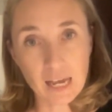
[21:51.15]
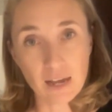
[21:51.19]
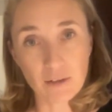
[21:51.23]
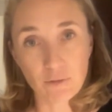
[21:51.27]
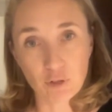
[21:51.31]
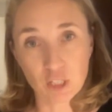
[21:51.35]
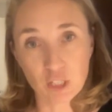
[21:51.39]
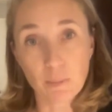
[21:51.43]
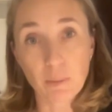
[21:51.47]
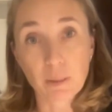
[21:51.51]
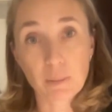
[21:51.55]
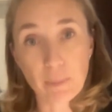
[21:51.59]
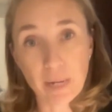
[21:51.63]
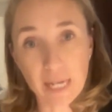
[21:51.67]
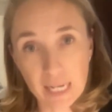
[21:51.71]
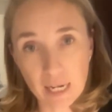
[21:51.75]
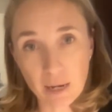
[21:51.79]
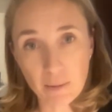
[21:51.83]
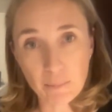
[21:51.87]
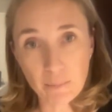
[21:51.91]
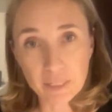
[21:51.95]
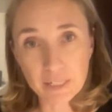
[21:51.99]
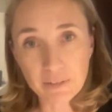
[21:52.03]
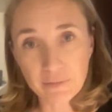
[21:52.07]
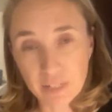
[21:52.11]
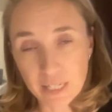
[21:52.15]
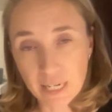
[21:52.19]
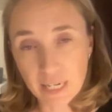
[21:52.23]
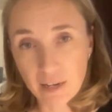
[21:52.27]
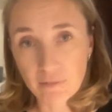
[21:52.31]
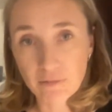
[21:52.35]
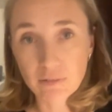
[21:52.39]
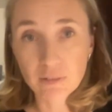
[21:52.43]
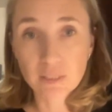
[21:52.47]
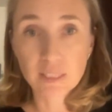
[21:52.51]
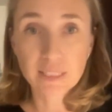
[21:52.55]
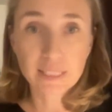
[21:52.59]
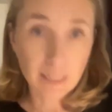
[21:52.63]
For example, my company, we
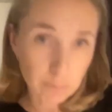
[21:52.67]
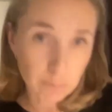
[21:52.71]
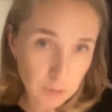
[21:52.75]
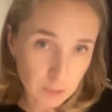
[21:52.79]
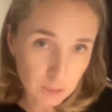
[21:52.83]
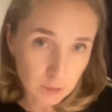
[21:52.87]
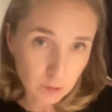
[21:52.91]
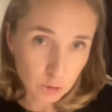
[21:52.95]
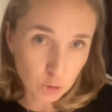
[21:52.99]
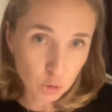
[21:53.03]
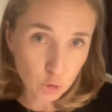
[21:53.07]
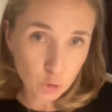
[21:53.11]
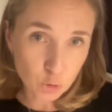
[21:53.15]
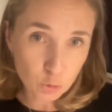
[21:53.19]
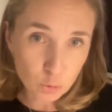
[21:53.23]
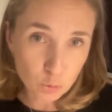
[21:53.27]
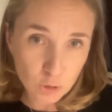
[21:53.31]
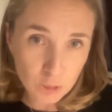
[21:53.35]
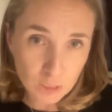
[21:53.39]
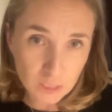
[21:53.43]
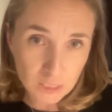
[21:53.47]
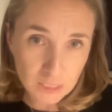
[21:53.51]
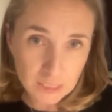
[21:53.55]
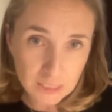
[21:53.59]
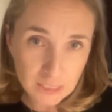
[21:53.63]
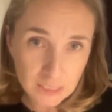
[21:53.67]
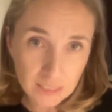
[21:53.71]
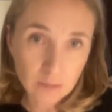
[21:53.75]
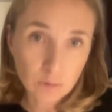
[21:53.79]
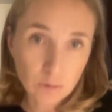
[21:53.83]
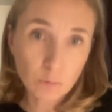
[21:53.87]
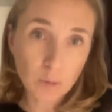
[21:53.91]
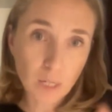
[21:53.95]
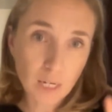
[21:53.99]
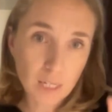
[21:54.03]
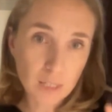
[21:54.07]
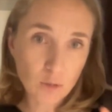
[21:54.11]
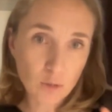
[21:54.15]
have indemnity insurance, and
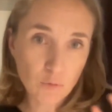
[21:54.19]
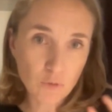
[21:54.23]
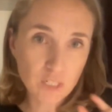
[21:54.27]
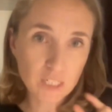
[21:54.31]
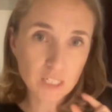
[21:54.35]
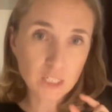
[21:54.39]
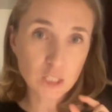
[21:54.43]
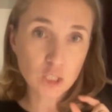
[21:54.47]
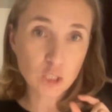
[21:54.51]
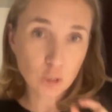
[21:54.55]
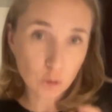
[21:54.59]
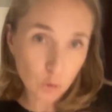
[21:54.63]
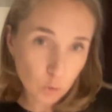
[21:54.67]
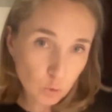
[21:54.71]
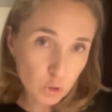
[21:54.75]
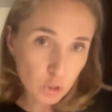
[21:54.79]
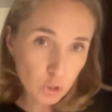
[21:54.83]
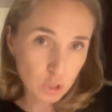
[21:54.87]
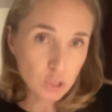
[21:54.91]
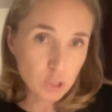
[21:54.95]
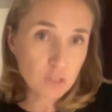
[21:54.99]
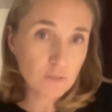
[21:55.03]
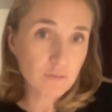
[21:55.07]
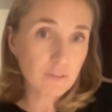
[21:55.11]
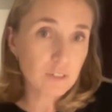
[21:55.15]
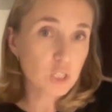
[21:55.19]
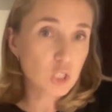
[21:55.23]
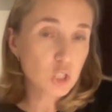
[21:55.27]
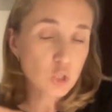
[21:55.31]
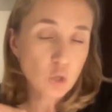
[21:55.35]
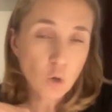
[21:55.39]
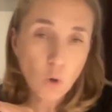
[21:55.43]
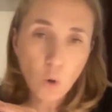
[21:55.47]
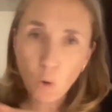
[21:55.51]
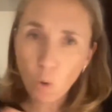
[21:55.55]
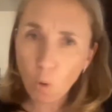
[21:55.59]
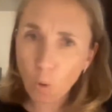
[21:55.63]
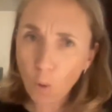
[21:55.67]
one of the exclusions which
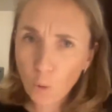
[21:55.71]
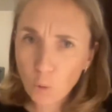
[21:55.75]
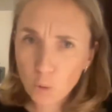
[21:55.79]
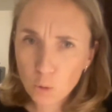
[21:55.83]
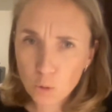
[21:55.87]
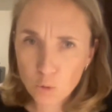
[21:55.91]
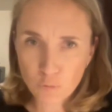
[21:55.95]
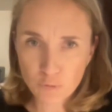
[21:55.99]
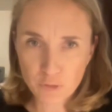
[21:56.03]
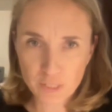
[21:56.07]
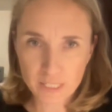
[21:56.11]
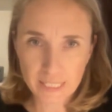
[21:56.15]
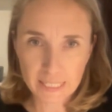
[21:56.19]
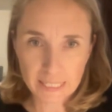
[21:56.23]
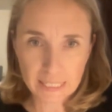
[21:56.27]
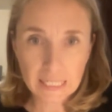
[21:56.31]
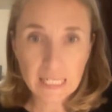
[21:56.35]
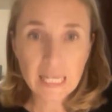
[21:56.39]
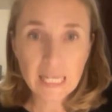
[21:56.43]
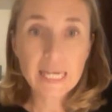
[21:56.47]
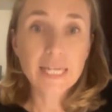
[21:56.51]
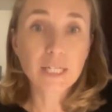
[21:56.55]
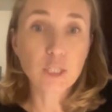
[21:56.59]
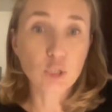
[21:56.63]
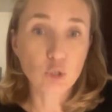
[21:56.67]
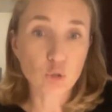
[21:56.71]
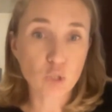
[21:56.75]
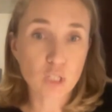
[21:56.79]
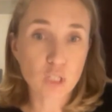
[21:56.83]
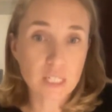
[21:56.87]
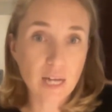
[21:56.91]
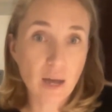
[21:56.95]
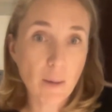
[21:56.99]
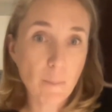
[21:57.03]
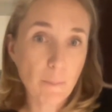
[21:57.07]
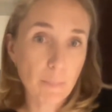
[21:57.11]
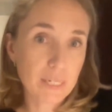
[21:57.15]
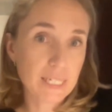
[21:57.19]
all of the insurance
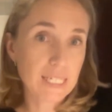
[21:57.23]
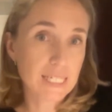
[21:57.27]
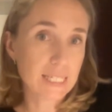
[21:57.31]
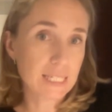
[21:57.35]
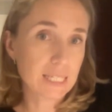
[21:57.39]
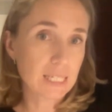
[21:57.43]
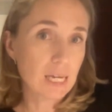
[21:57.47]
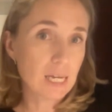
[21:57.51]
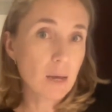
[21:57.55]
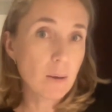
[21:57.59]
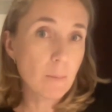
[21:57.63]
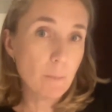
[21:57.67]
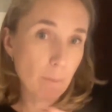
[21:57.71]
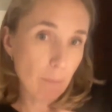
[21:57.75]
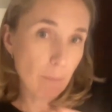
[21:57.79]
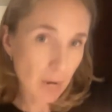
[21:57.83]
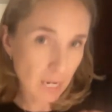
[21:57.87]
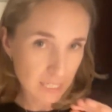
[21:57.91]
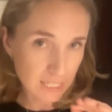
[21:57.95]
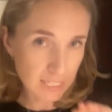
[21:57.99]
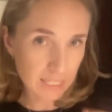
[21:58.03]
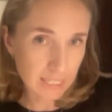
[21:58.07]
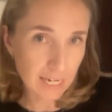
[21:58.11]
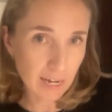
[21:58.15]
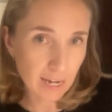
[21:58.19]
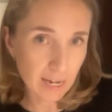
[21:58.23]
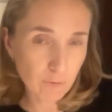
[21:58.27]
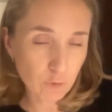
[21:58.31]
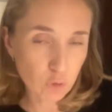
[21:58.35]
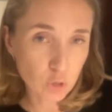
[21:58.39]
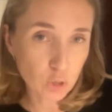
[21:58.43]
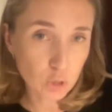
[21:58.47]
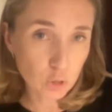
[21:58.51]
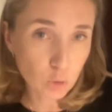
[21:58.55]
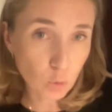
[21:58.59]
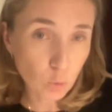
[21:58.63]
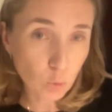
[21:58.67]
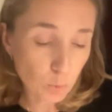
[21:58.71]
companies must have on
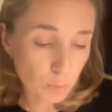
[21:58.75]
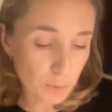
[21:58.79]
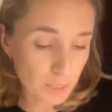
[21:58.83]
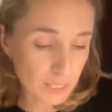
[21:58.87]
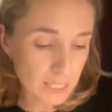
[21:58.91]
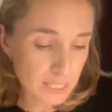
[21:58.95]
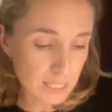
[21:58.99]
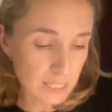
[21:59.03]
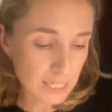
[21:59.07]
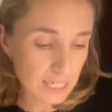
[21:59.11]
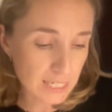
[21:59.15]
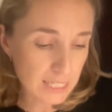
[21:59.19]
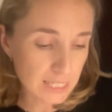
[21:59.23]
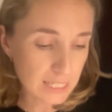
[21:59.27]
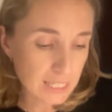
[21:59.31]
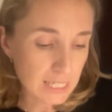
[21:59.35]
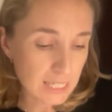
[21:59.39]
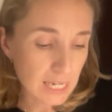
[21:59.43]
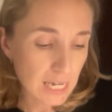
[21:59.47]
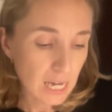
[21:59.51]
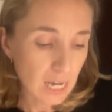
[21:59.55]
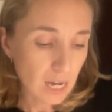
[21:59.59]
their documents is,